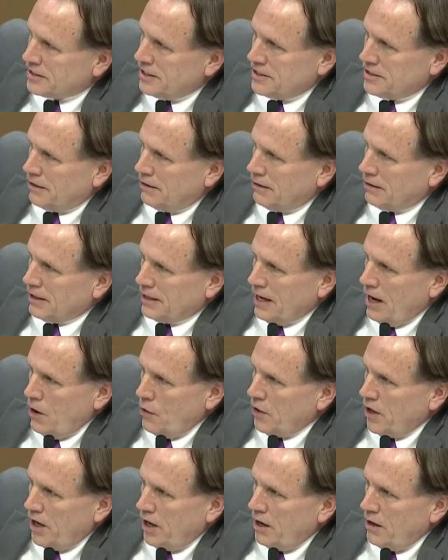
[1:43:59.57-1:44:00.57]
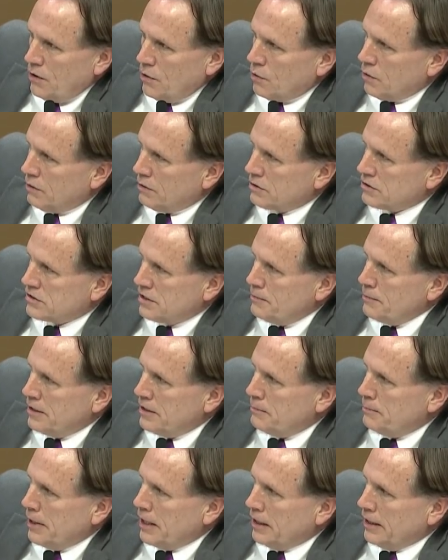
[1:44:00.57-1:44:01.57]
These aren't county or some
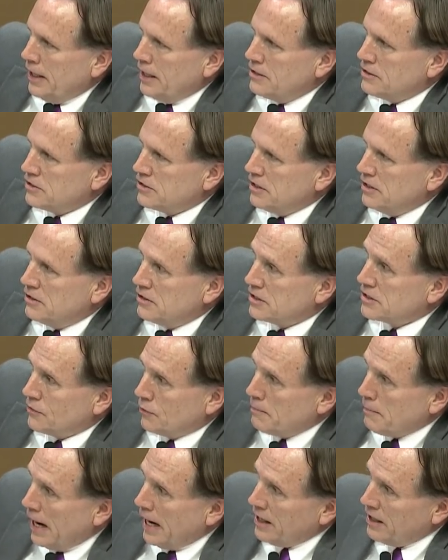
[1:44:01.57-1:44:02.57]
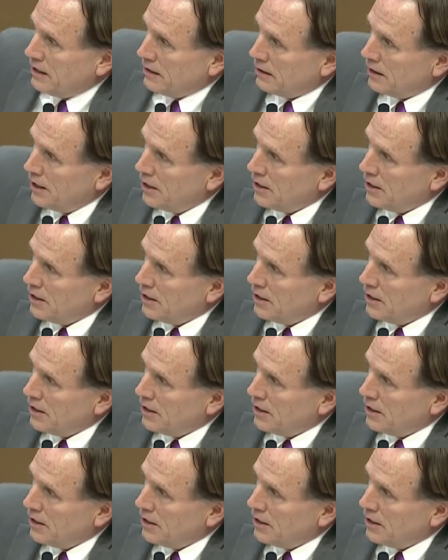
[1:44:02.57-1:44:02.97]
independent agency. Just to remind you.